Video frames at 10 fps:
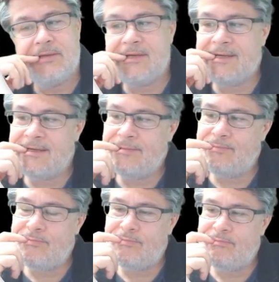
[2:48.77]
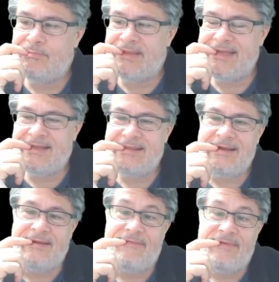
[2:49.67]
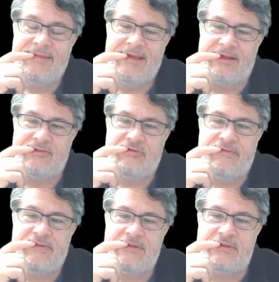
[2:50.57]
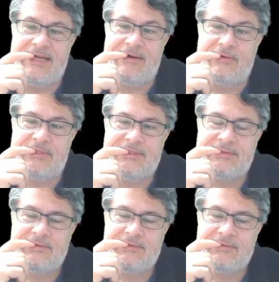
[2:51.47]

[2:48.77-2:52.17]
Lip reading: But I think it sort of fizzled out.